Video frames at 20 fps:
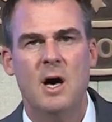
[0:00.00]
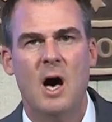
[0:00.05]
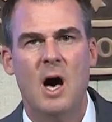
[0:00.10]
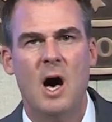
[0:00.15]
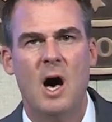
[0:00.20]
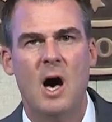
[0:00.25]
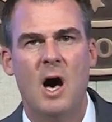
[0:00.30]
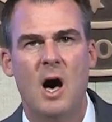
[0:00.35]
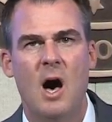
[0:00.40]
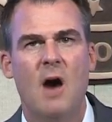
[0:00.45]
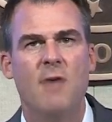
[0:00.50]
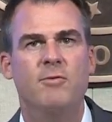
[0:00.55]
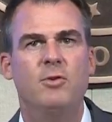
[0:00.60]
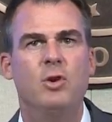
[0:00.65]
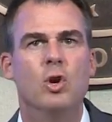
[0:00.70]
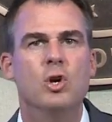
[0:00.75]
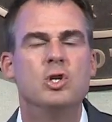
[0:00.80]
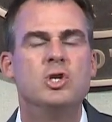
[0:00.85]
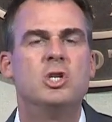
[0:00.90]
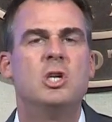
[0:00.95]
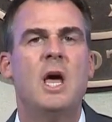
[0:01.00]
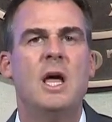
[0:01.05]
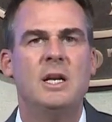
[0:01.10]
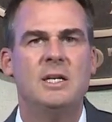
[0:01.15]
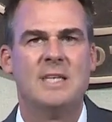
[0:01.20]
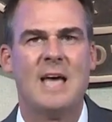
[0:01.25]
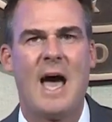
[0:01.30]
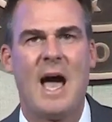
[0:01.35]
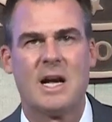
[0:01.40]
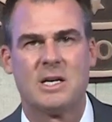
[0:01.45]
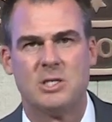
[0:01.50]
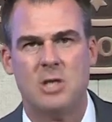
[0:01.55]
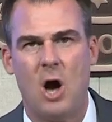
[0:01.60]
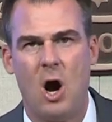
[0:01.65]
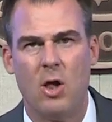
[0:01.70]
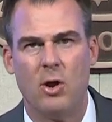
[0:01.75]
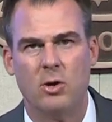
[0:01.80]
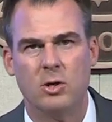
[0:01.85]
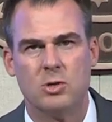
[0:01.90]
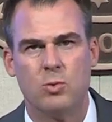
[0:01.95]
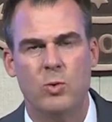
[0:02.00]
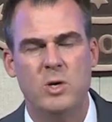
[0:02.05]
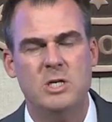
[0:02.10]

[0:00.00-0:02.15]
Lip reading: of your state tax dollars.